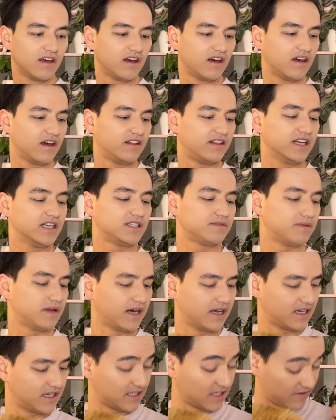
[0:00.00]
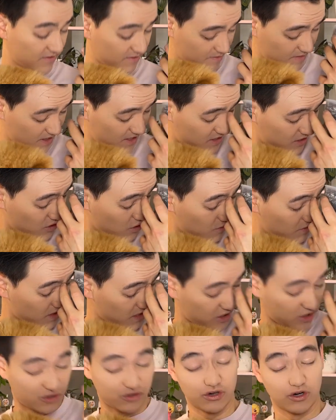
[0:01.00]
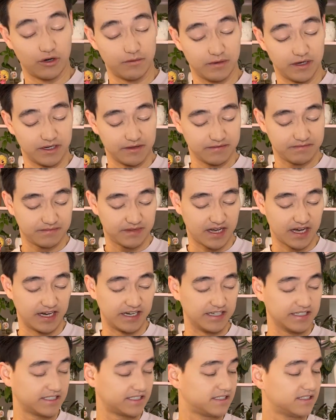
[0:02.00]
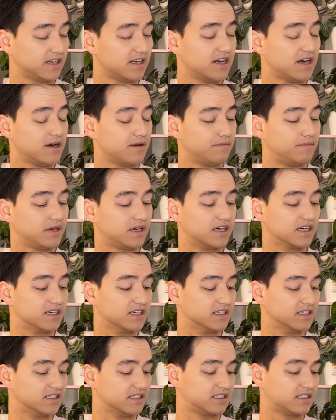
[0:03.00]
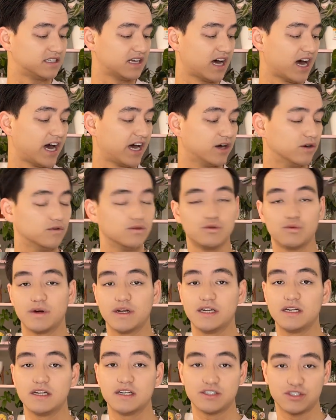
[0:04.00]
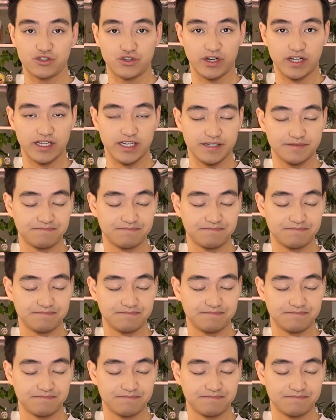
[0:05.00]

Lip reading: This plant has given me so much trauma, guys, because I owned one in Australia.